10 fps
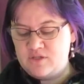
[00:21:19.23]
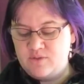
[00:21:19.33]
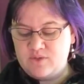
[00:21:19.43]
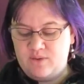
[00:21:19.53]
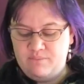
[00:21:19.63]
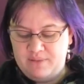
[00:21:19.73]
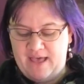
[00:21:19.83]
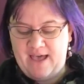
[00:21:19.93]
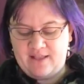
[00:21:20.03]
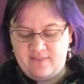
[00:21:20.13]
So it's going
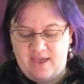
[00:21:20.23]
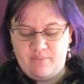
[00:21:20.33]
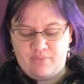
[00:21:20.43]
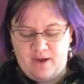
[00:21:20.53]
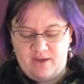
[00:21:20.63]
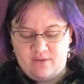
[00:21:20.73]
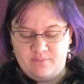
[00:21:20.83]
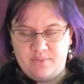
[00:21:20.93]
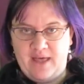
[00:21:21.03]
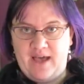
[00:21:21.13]
black, light
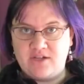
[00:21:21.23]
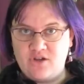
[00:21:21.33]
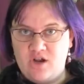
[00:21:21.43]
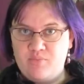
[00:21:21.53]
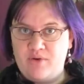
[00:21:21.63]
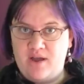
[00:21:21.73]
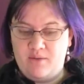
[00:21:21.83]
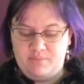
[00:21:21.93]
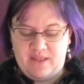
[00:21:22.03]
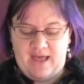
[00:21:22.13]
brown, black, dark
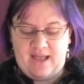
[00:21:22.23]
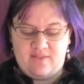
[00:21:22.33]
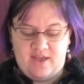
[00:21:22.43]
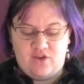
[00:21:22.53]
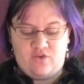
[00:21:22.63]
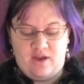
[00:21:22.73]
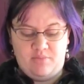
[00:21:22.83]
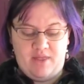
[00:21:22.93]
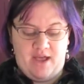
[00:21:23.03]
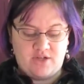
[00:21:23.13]
brown, black, light gray,
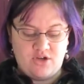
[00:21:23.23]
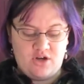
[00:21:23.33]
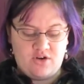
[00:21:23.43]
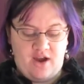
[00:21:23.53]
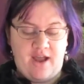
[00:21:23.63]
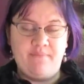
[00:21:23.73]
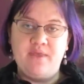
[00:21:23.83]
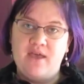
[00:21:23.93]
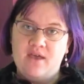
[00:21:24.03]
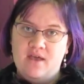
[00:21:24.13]
black, dark gray,
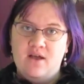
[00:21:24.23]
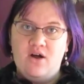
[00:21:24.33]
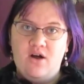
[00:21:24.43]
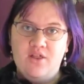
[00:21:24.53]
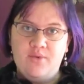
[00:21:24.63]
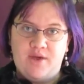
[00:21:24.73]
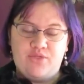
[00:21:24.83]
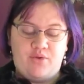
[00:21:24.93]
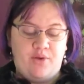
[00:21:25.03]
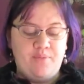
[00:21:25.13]
all the way
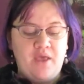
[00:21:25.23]
through.